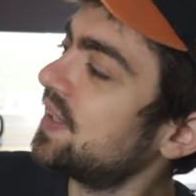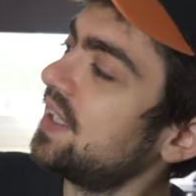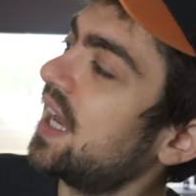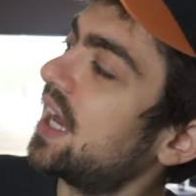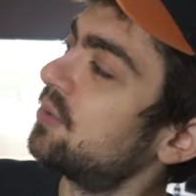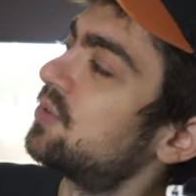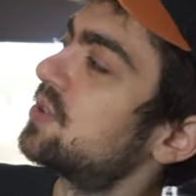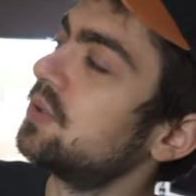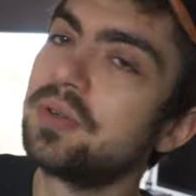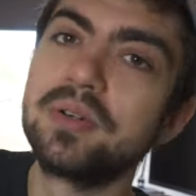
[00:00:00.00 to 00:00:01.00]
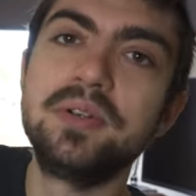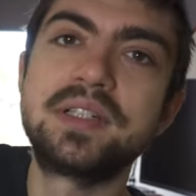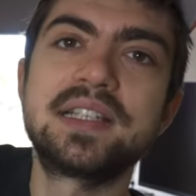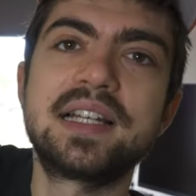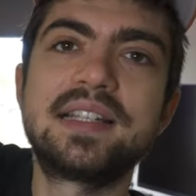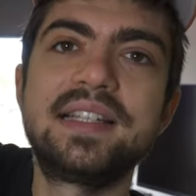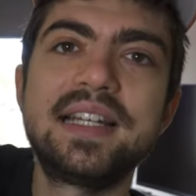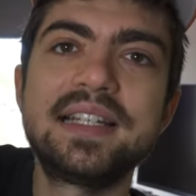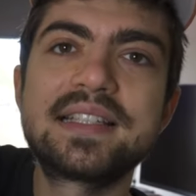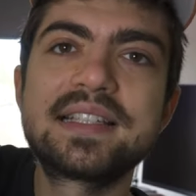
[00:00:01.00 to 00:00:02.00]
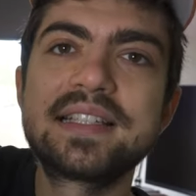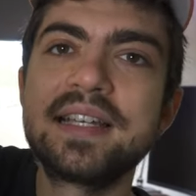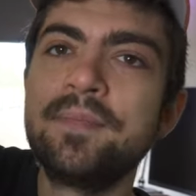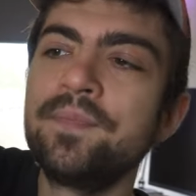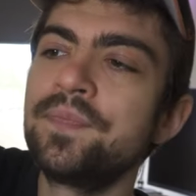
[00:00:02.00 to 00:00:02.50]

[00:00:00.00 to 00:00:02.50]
The outsole looks like this.